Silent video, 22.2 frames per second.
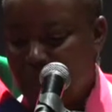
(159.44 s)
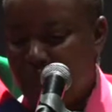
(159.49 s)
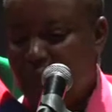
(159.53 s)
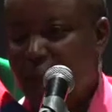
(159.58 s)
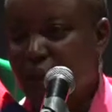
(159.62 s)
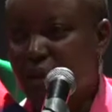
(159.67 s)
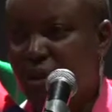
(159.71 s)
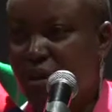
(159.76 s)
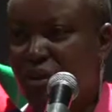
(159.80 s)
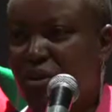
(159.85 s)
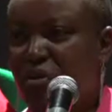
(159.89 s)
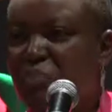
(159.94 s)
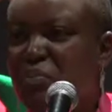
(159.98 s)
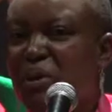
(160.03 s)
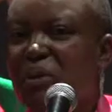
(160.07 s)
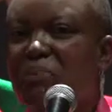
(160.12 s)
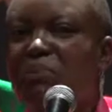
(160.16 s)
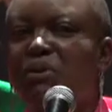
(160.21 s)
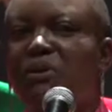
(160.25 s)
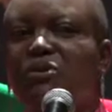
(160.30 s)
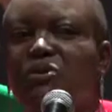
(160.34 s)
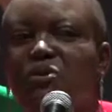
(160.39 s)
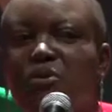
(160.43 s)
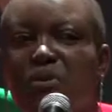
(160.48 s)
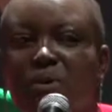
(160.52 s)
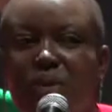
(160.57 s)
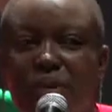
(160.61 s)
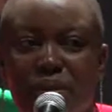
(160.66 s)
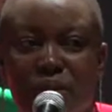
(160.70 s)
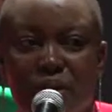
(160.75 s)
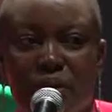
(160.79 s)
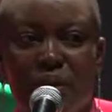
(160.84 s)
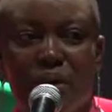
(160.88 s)
A lot of people do
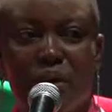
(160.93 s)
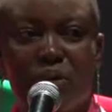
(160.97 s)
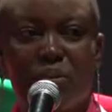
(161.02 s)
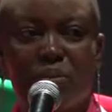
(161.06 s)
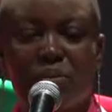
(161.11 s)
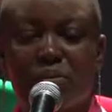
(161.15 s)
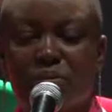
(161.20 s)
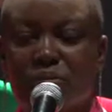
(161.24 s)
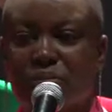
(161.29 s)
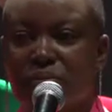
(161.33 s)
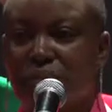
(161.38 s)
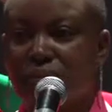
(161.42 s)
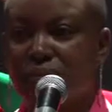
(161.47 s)
not know